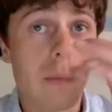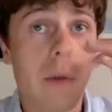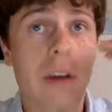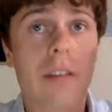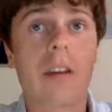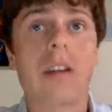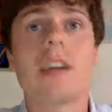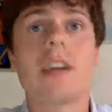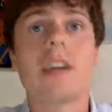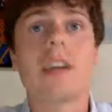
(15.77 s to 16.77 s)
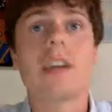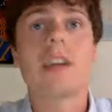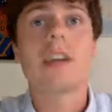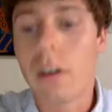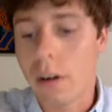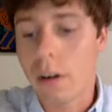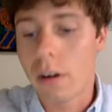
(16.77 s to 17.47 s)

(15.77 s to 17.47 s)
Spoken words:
suggests, my study is focused